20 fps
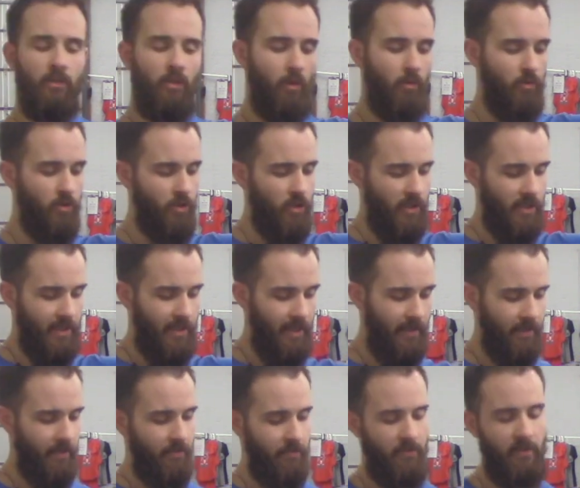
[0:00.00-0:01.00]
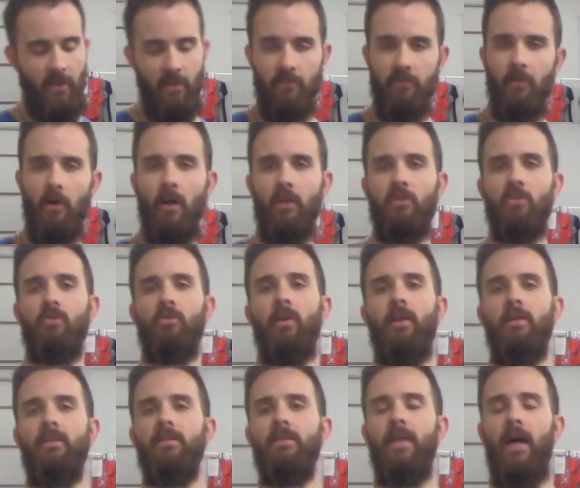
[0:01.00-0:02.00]
don't just let the feet fall
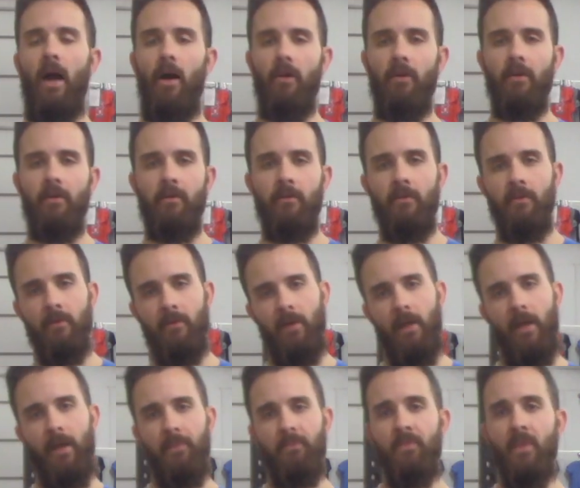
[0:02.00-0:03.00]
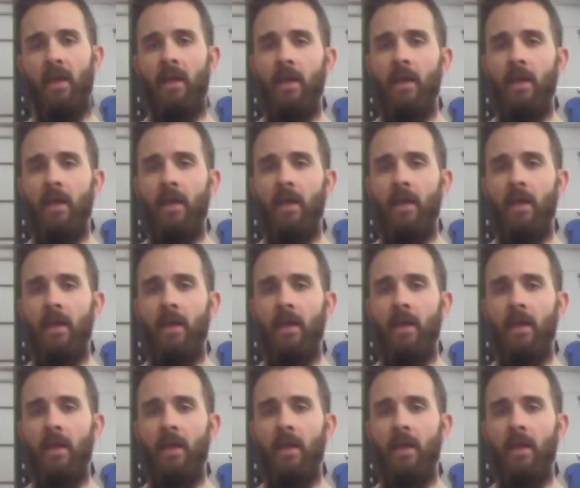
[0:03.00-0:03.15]
straight down, okay?